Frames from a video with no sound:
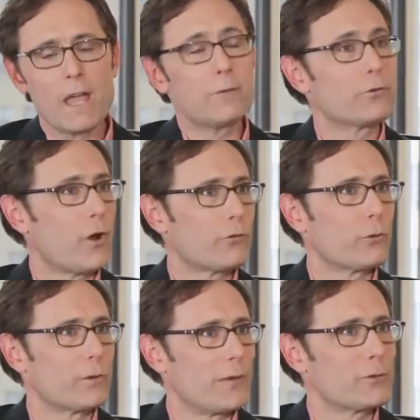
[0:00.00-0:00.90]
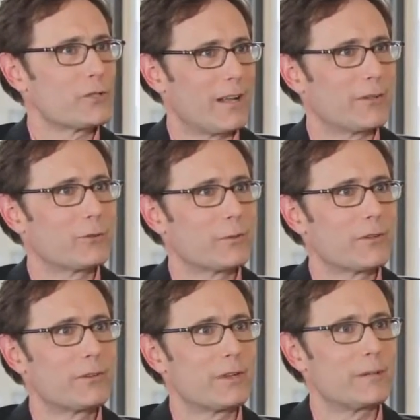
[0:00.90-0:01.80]
And there's also another challenge
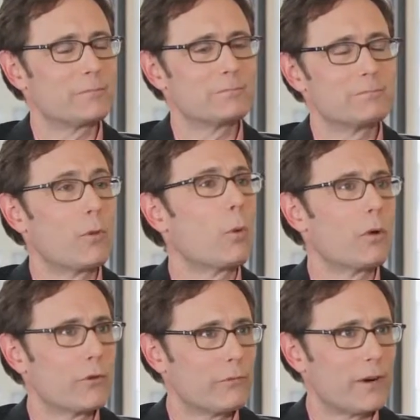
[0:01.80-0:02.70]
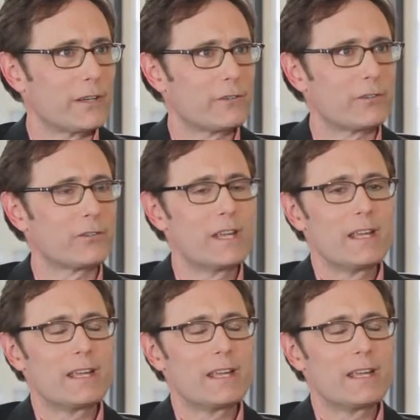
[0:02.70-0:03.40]
with mobile devices